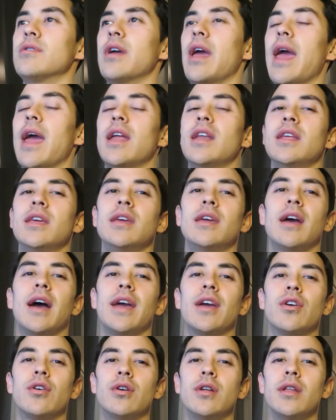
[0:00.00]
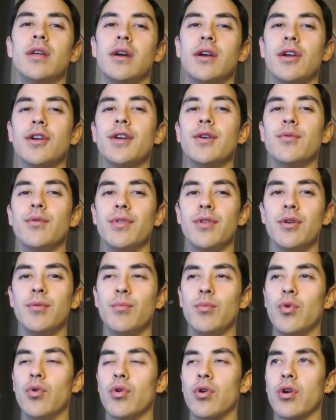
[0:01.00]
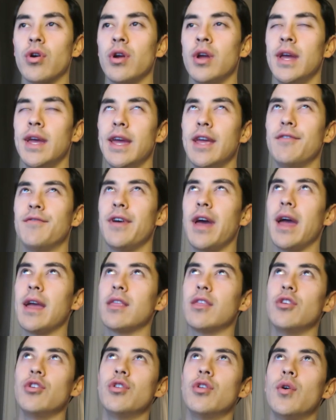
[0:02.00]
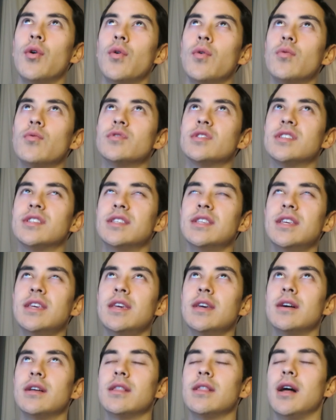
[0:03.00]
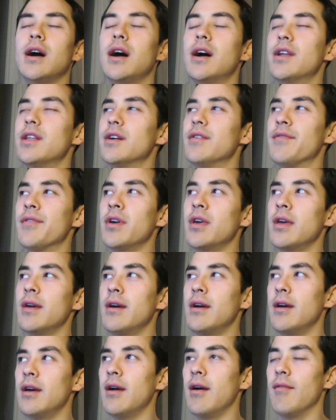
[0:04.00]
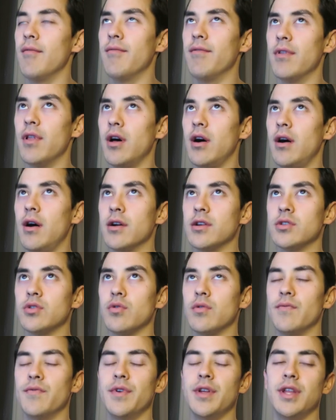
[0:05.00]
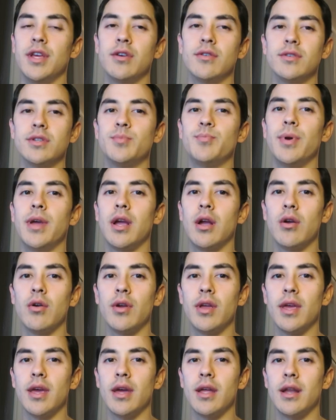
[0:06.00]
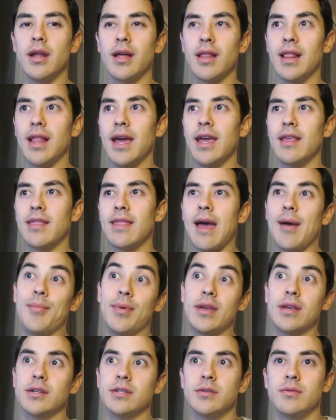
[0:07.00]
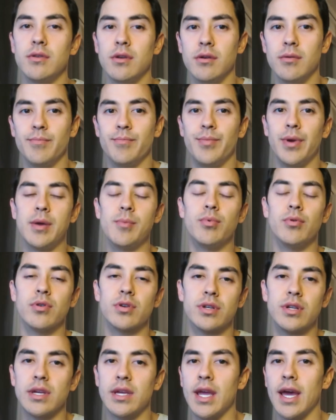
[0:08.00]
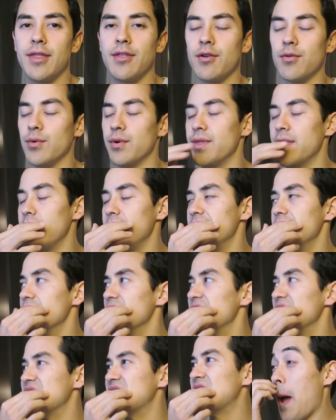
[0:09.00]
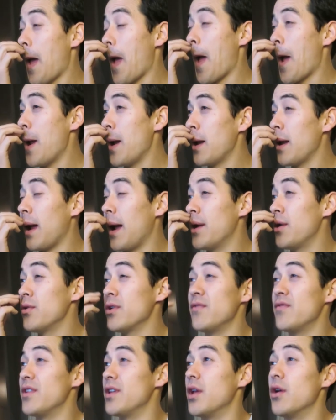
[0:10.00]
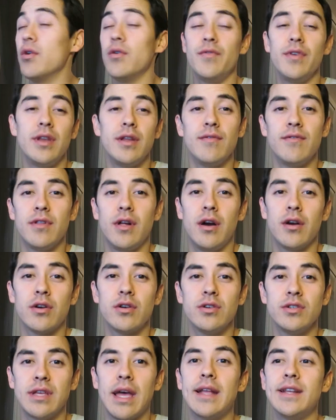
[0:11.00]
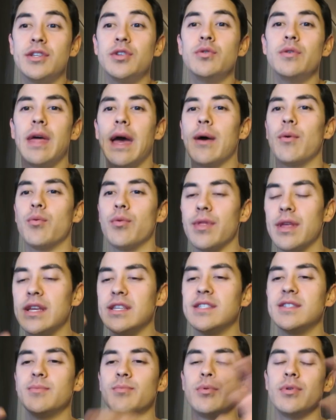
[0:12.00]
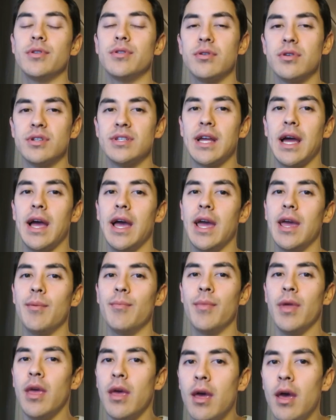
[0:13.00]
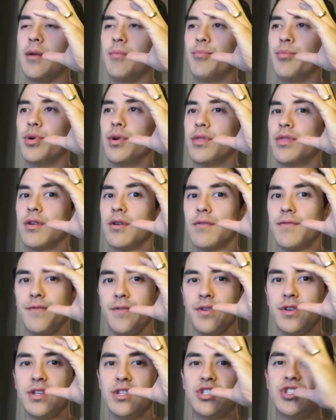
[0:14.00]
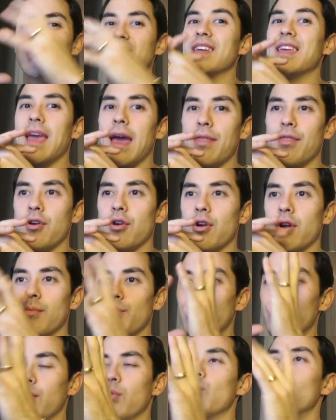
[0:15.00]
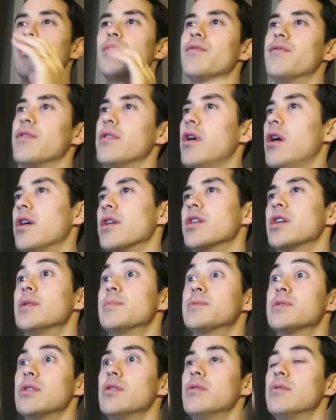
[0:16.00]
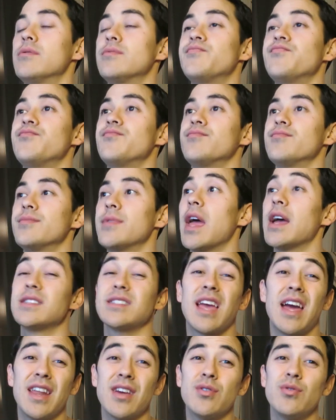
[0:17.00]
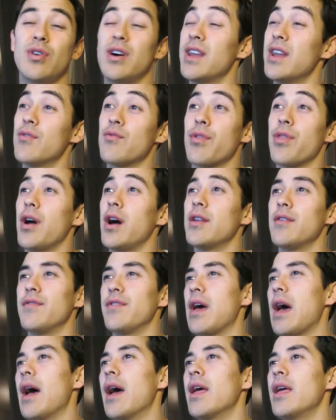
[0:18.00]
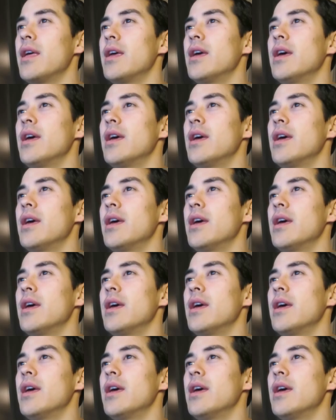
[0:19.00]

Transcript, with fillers: Annie, I couldn't agree with you more. In fact, you don't see a lot of vlogs or videos period like that because you know, people are together when they do it. I, I, I, don't even know of any vloggers that do that where they split their time and put their footage together and put one vlog up. So that's kind of cool. I never thought of that.